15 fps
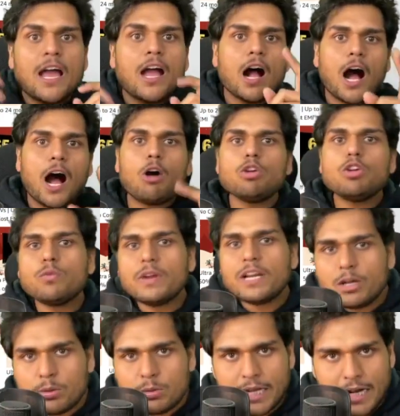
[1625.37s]
How you will
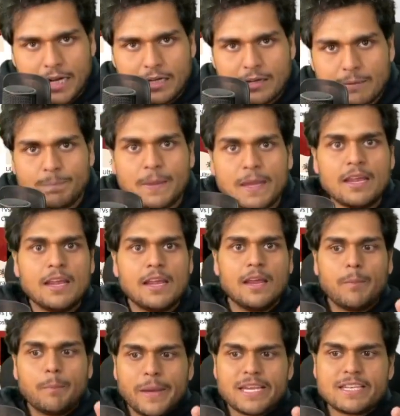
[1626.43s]
do that?
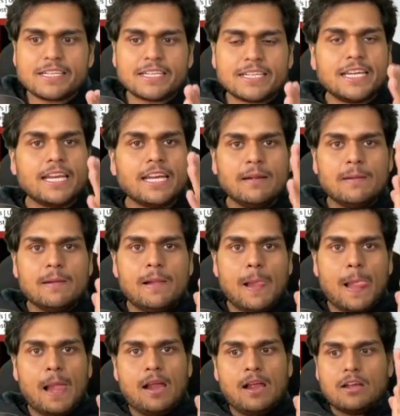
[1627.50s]
Basically,
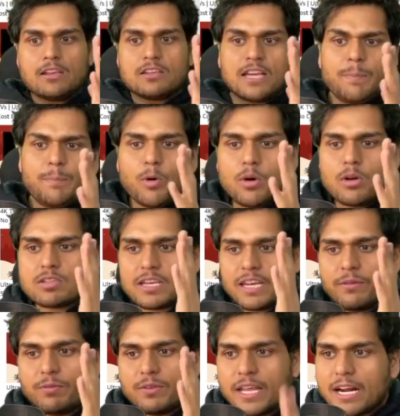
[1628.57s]
suppose
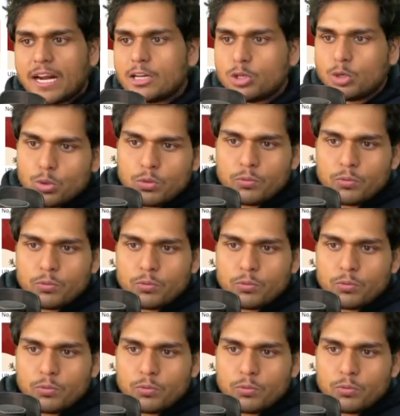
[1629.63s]
if there are two